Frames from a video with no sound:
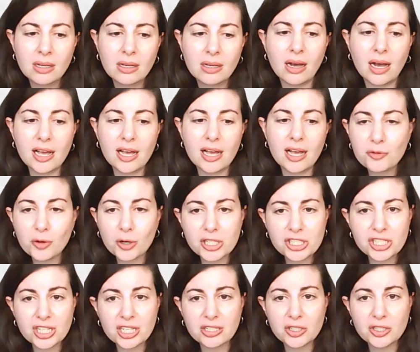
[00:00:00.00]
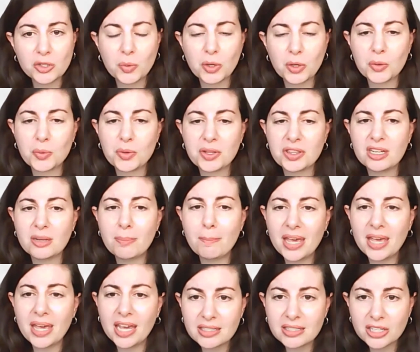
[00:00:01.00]
I am fortunate to work with an
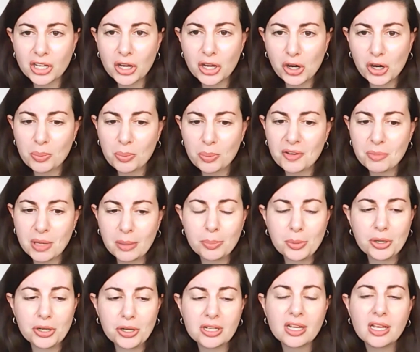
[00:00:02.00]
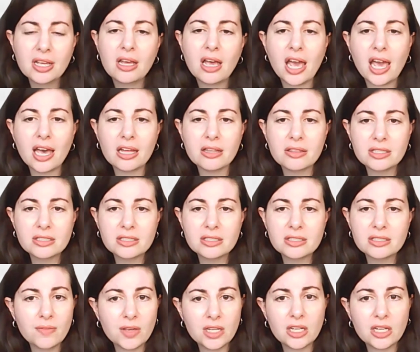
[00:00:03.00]
amazing group of people and this
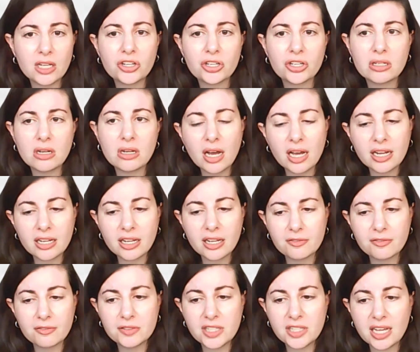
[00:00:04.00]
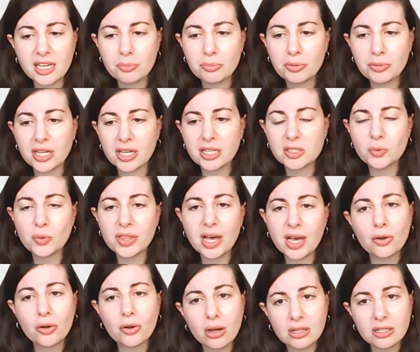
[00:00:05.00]
convening could not have taken place
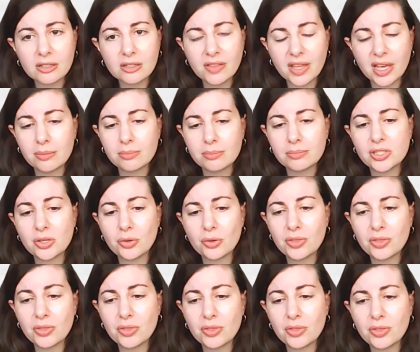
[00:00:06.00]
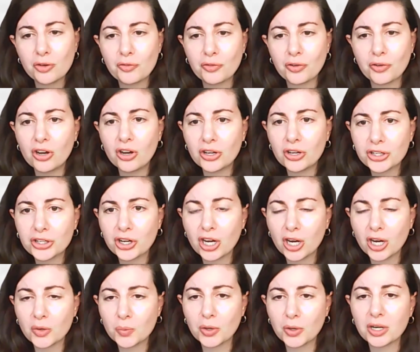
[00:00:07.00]
without all of them. So thank you for all your
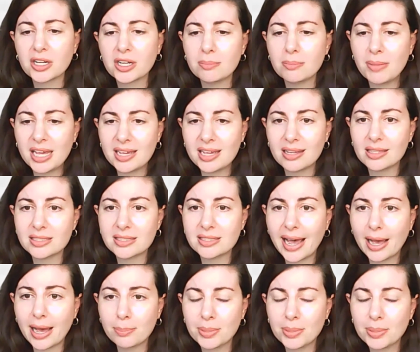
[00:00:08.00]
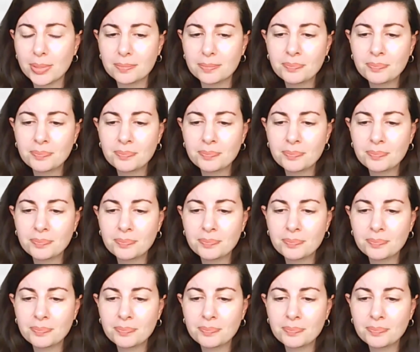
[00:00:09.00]
hard work in making this happen.